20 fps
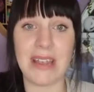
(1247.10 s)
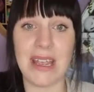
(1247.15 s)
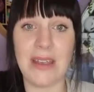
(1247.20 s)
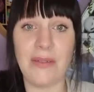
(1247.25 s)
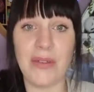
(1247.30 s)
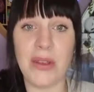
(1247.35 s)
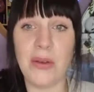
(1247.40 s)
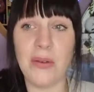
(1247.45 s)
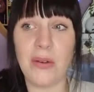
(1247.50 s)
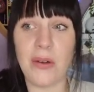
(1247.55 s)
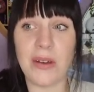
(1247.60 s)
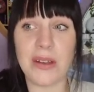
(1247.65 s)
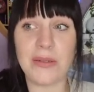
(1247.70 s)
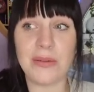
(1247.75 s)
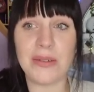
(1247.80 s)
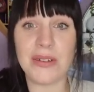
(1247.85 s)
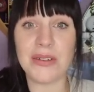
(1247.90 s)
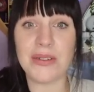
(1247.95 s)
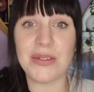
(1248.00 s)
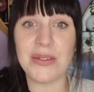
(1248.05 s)
if you guys
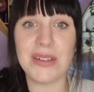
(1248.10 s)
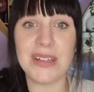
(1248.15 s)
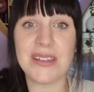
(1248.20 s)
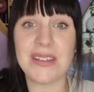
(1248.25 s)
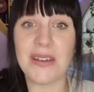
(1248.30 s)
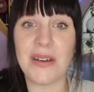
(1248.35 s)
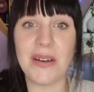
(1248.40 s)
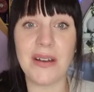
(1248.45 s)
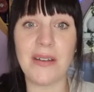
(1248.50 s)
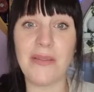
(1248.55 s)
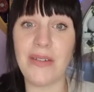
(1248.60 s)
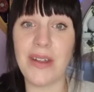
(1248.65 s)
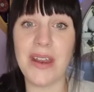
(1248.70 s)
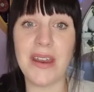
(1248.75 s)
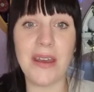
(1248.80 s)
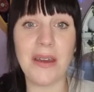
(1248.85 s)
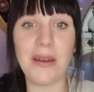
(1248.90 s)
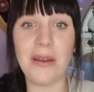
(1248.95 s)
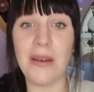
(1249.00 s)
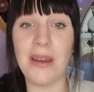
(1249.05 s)
want to do this kind of
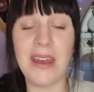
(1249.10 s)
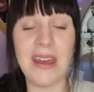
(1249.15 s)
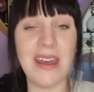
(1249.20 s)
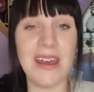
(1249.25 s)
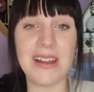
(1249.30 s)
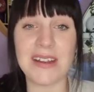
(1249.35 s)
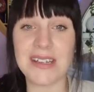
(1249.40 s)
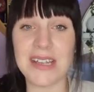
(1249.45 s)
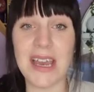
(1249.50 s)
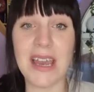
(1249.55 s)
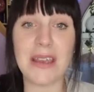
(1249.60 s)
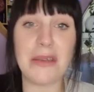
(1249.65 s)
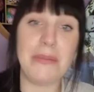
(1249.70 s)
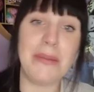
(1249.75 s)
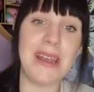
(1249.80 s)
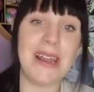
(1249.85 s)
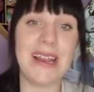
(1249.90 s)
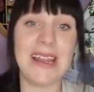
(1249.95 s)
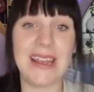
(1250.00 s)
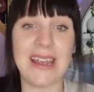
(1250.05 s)
video, tag
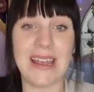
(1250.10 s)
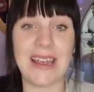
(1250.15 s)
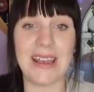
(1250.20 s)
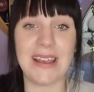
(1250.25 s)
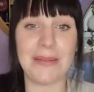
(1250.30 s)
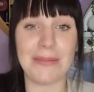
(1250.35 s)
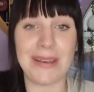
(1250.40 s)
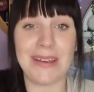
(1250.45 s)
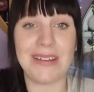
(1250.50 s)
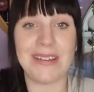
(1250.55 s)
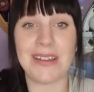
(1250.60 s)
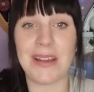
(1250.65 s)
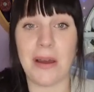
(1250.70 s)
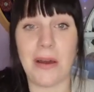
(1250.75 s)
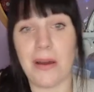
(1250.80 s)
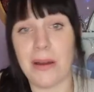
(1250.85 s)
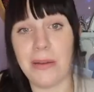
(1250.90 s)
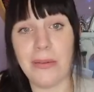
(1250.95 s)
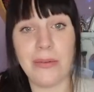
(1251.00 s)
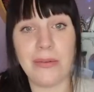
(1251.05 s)
me in it, because
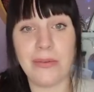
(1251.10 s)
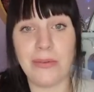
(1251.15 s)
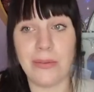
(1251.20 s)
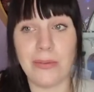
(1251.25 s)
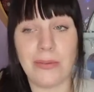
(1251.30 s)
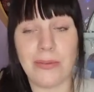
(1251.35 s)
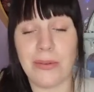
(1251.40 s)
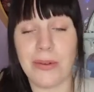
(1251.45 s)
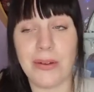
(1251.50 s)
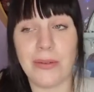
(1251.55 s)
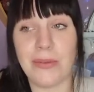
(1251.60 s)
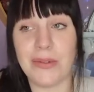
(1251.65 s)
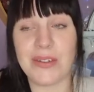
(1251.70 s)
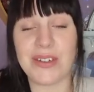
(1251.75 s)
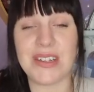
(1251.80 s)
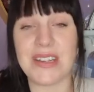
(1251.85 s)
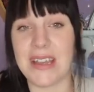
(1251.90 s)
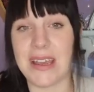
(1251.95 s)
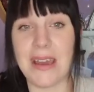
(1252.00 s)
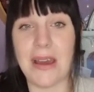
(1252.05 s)
I will want to
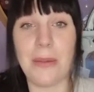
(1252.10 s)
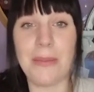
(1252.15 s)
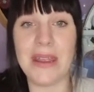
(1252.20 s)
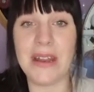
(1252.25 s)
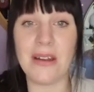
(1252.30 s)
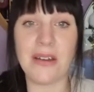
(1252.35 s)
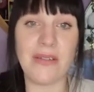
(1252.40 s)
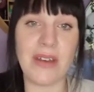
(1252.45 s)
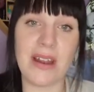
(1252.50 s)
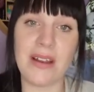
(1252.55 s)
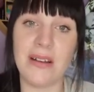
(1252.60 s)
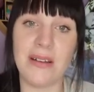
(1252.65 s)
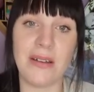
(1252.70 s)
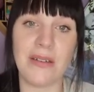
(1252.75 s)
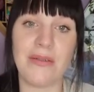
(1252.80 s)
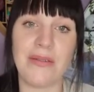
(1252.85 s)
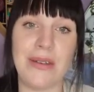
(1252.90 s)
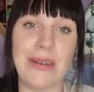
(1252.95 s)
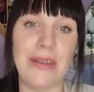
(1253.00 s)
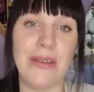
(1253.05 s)
watch it. I mean, I've had a look
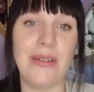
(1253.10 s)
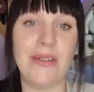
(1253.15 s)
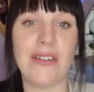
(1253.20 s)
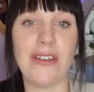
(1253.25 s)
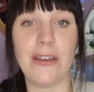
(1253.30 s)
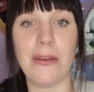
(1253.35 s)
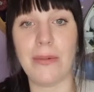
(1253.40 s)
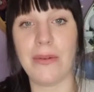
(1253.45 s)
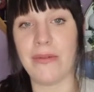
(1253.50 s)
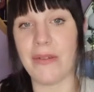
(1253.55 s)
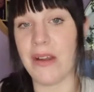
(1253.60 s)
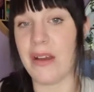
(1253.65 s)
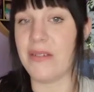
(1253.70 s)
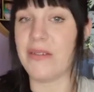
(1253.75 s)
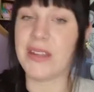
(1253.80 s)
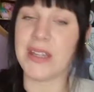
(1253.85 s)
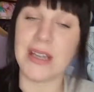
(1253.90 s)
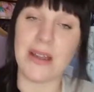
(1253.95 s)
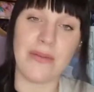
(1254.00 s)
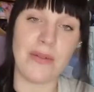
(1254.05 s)
through YouTube and I've
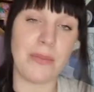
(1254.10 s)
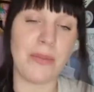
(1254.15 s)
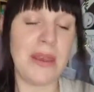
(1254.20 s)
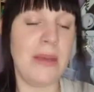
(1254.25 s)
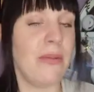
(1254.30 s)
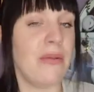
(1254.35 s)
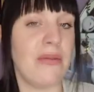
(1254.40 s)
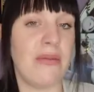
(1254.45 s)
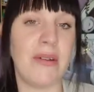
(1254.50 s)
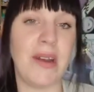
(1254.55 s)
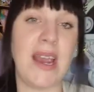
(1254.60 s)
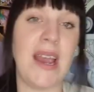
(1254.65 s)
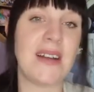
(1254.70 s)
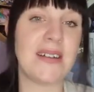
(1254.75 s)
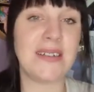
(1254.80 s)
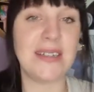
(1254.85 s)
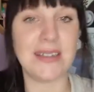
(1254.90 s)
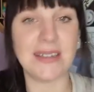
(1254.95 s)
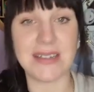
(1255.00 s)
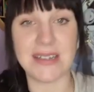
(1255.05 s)
seen other people
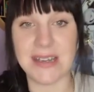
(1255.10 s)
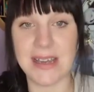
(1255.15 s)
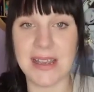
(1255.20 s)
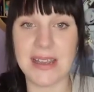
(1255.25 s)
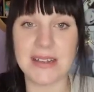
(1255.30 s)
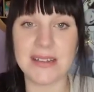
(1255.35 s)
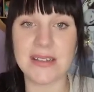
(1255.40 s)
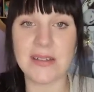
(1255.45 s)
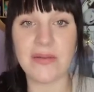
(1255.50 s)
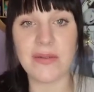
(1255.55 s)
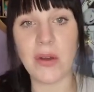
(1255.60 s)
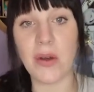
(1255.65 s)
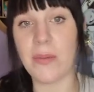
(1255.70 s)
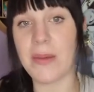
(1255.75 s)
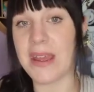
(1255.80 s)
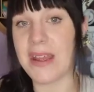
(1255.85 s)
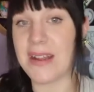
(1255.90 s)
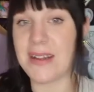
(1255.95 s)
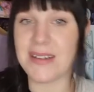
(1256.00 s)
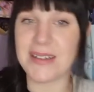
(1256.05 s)
reacting to negative
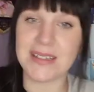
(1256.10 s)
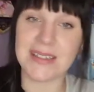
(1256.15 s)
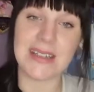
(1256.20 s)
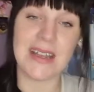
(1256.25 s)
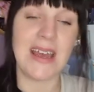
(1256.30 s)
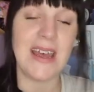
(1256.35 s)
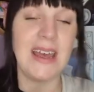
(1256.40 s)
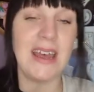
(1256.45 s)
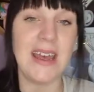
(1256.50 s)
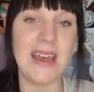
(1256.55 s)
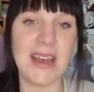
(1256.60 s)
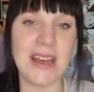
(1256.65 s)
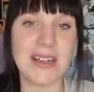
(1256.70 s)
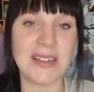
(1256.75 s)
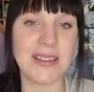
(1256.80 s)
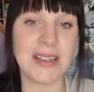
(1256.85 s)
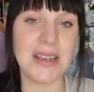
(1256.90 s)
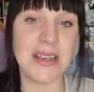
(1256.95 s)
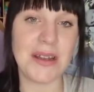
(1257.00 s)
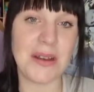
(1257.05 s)
comments.
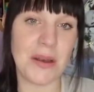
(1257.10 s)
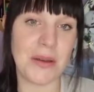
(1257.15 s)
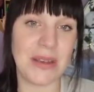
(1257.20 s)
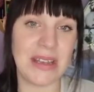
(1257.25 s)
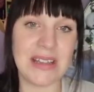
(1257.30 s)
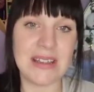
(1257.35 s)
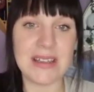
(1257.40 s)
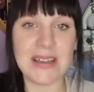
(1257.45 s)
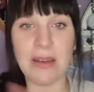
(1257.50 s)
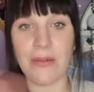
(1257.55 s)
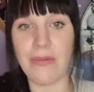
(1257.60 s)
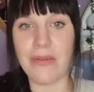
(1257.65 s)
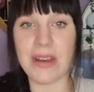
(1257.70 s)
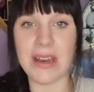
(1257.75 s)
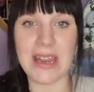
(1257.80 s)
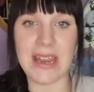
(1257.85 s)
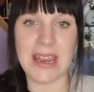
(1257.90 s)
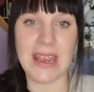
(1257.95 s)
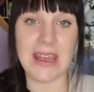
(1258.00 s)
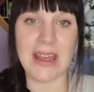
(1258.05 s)
So, you know, it's
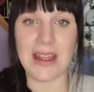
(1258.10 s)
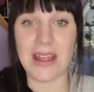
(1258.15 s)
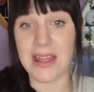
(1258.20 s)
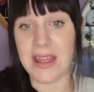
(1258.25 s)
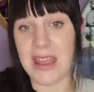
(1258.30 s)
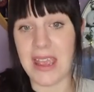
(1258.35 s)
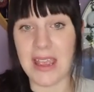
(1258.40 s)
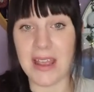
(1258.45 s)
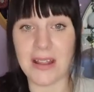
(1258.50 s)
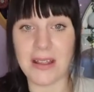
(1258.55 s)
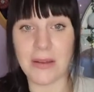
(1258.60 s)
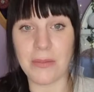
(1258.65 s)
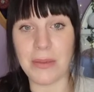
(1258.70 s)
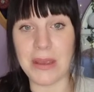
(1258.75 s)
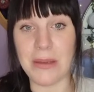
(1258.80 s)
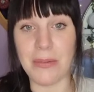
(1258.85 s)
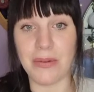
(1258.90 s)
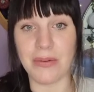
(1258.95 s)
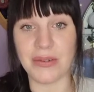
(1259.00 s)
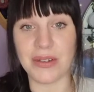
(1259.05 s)
definitely a thing that
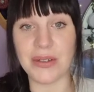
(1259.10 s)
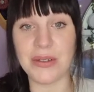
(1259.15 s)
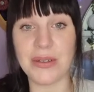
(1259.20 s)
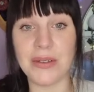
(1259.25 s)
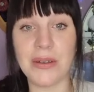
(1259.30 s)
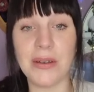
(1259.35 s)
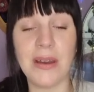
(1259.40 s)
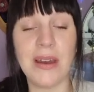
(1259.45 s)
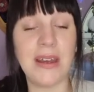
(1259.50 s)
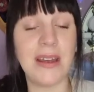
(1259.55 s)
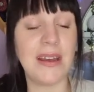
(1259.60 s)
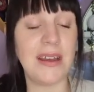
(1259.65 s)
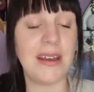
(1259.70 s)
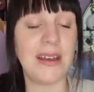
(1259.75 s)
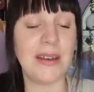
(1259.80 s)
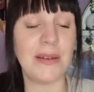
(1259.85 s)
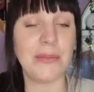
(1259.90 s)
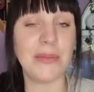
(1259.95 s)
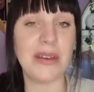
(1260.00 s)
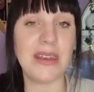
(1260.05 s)
people do.
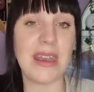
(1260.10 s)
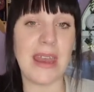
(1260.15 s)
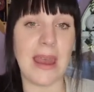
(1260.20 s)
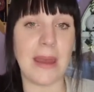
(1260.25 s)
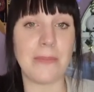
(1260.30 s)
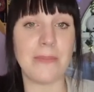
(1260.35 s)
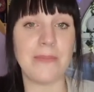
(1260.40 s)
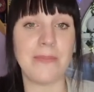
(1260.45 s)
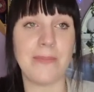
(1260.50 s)
But yeah,